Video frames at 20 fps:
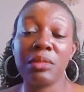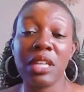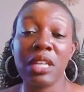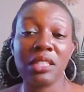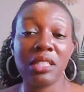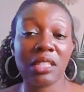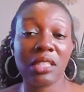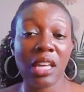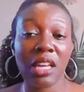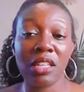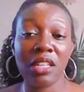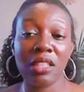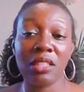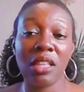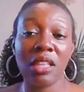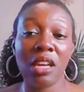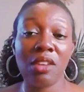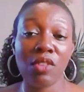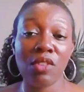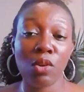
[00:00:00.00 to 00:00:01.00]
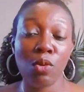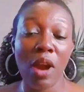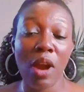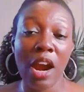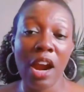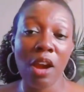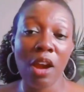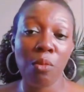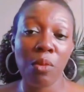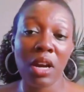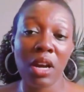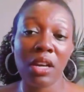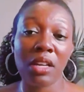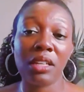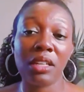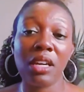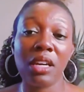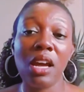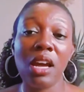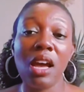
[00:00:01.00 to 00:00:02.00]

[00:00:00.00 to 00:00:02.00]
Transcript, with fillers: They say they require one